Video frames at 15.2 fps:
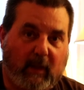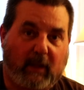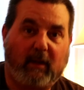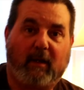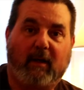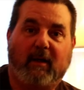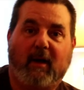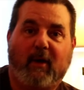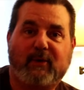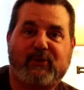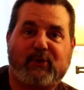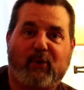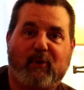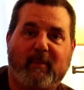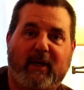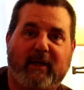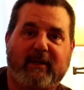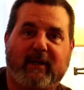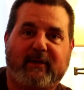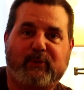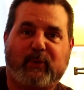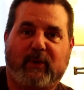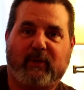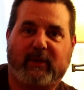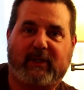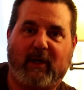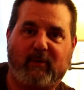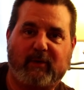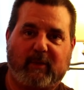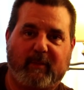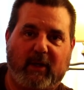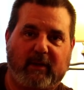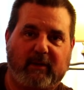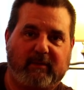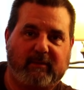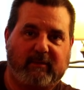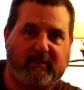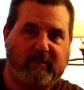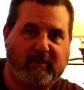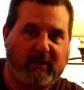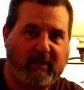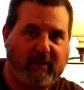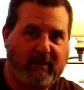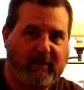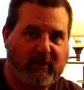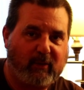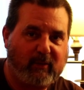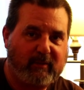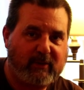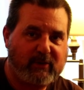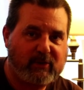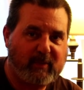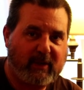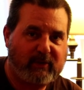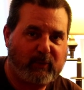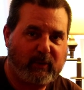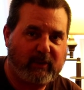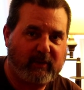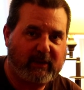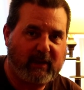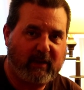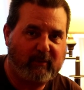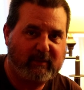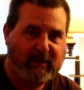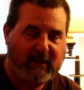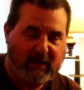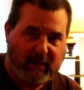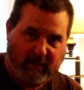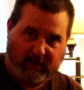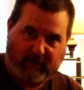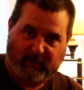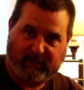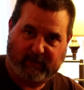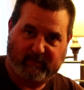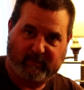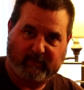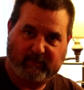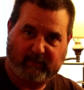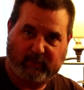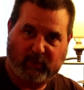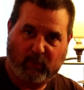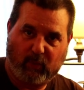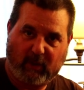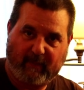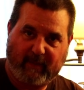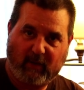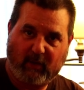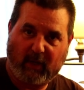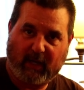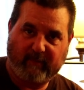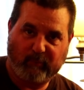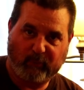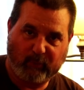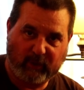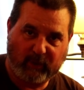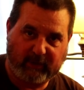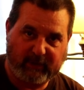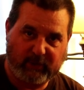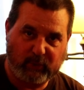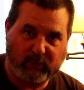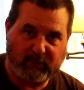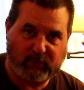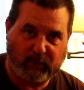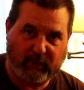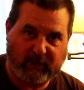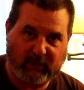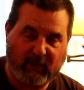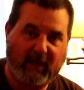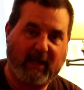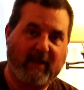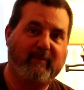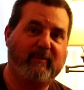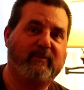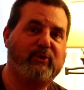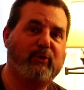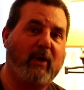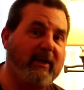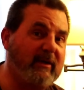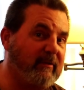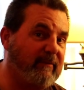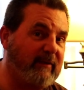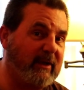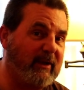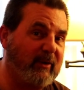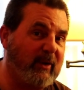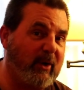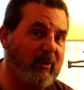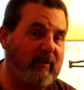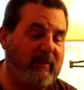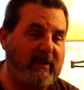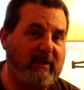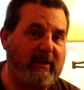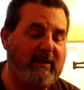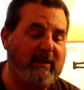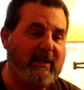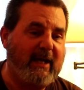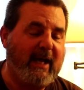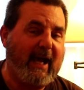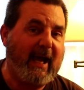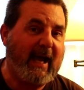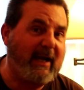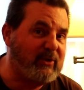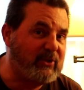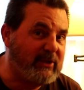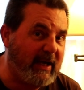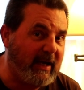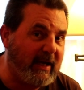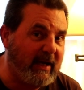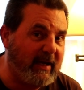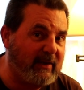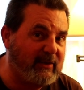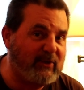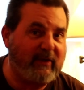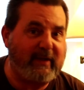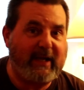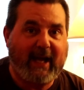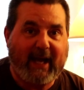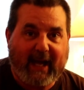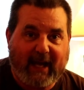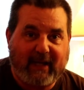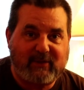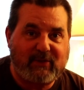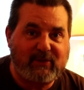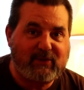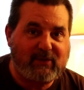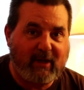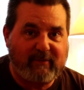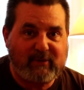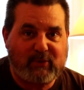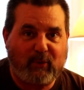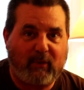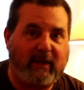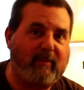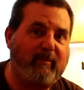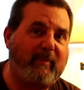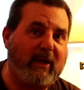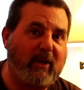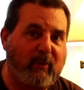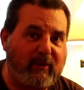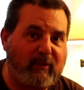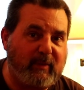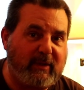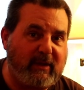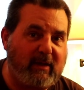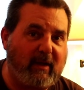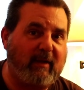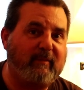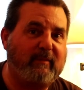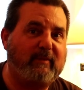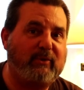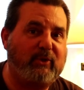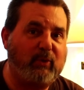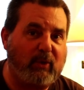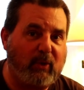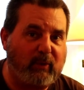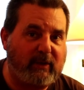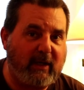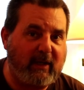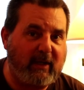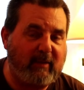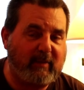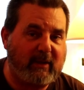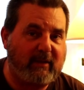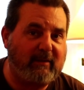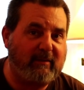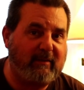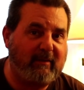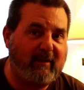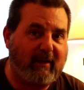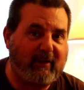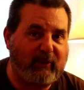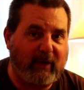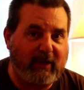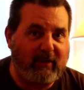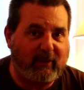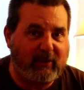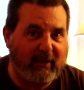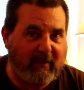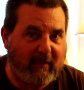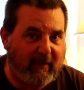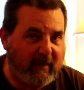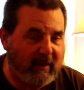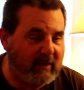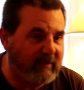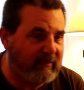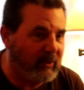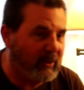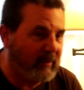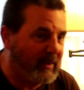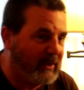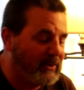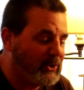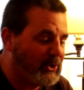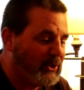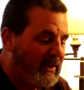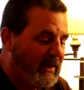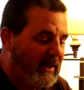Uh, also, my uh, Twitter account. Come on in. There you go. There's my Twitter account. You can go on there. I'm really new to Twitter. I'm trying to figure out the hashtags and the ats and stuff, so like bear with me. I'm doing okay, but not great. Okay, thank you very much.